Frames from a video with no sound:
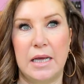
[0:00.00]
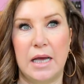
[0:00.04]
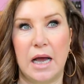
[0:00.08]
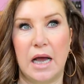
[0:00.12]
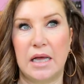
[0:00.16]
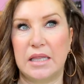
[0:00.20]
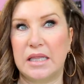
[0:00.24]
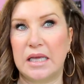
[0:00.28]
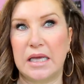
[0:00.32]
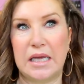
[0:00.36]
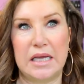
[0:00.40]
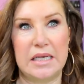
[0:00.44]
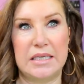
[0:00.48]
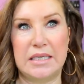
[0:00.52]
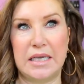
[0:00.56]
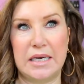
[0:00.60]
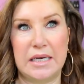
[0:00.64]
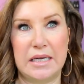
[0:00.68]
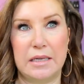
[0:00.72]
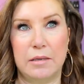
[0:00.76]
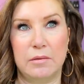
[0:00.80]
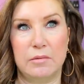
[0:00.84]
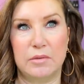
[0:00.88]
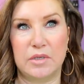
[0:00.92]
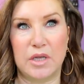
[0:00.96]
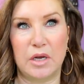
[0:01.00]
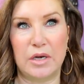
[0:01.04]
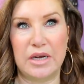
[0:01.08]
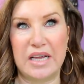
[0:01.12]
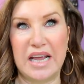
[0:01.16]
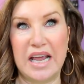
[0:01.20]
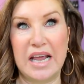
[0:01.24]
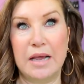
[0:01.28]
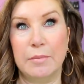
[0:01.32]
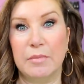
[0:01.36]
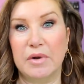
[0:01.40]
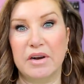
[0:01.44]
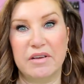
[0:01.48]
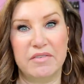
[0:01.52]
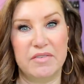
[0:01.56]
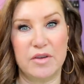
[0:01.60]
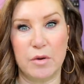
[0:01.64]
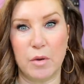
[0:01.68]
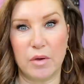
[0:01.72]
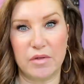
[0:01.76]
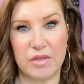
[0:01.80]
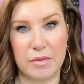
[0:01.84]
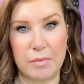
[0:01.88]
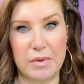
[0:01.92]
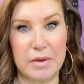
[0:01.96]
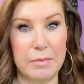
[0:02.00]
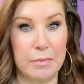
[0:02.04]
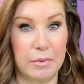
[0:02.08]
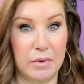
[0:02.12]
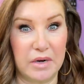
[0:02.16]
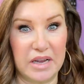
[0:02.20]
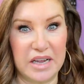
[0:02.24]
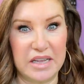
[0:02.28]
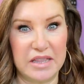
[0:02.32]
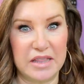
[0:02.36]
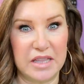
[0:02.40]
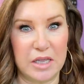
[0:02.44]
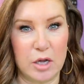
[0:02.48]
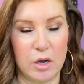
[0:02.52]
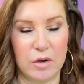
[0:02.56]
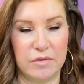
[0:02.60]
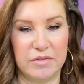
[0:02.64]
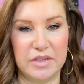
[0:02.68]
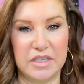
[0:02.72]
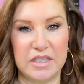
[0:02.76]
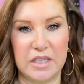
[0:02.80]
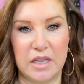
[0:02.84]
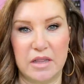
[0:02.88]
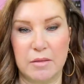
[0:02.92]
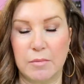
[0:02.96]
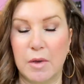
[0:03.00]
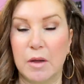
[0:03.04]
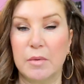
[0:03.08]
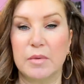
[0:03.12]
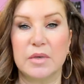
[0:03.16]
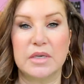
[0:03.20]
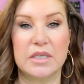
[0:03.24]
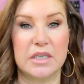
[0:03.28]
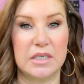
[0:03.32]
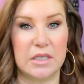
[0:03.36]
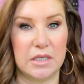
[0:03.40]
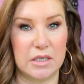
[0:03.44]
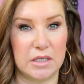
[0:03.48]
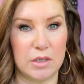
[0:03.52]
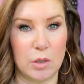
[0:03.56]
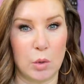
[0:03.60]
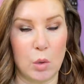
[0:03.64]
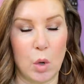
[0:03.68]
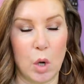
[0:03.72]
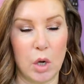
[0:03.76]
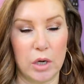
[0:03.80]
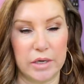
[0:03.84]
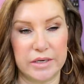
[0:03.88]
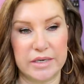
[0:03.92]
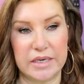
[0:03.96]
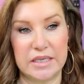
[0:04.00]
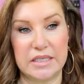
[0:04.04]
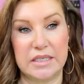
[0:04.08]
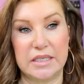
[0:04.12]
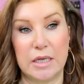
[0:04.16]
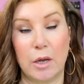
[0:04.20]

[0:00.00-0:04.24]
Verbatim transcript: I think he said there was only him and a few other people in the office at the moment because it's the school holidays.